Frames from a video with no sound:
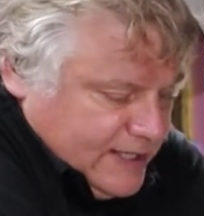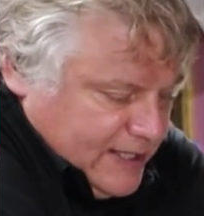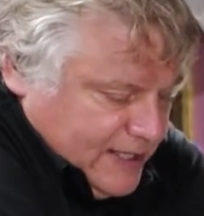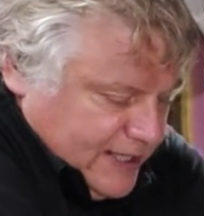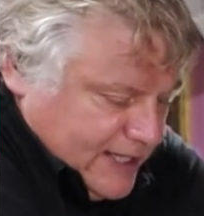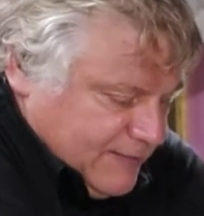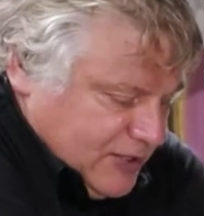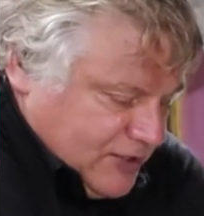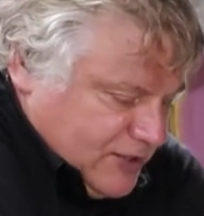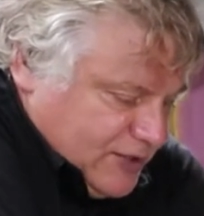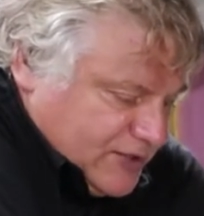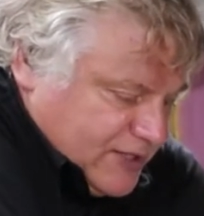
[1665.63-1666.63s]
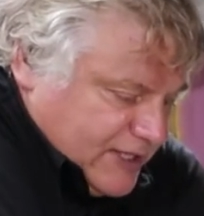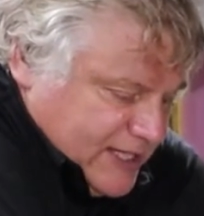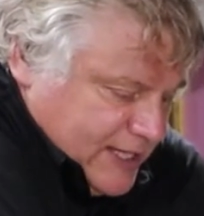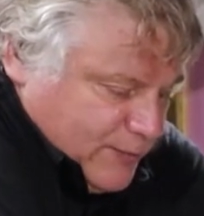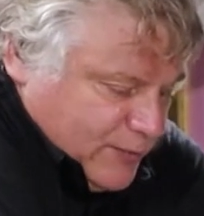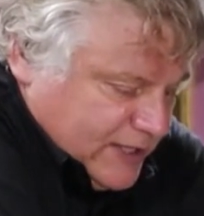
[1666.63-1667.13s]
And I'm just using a
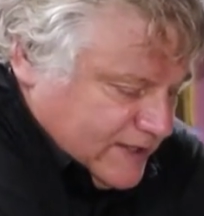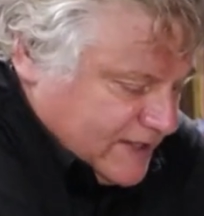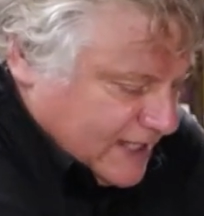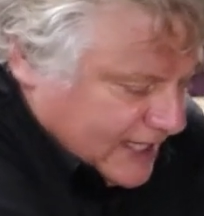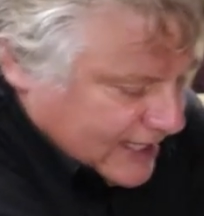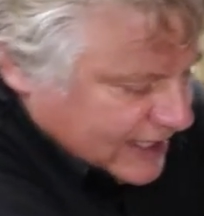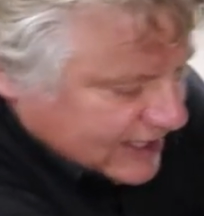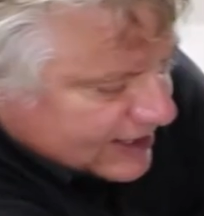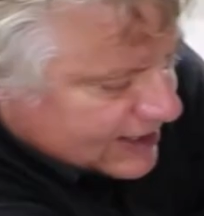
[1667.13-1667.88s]
deep well socket